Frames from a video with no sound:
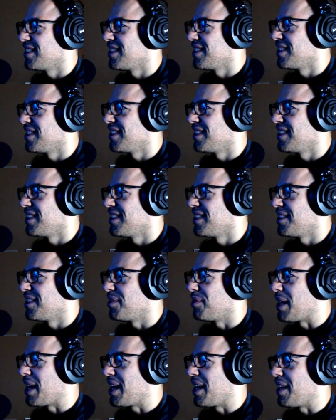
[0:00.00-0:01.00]
Wow,
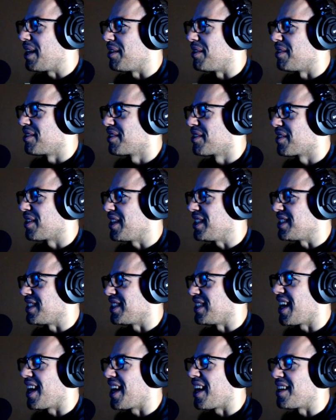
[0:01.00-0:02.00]
crazy. I had no
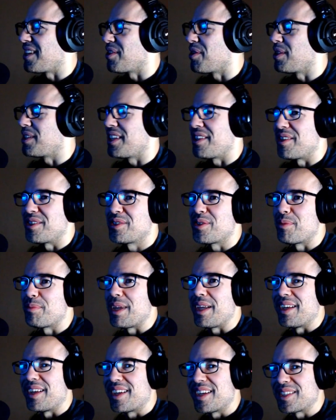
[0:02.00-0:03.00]
idea there's so many
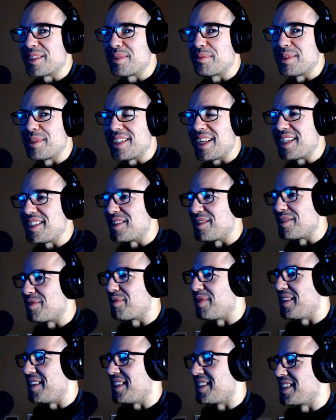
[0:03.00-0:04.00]
customizations for
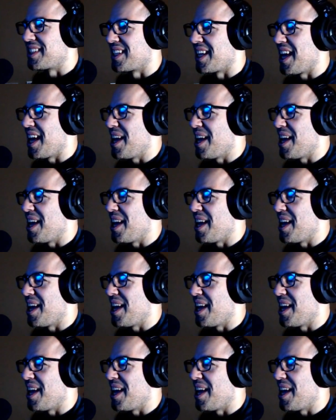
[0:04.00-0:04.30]
this game.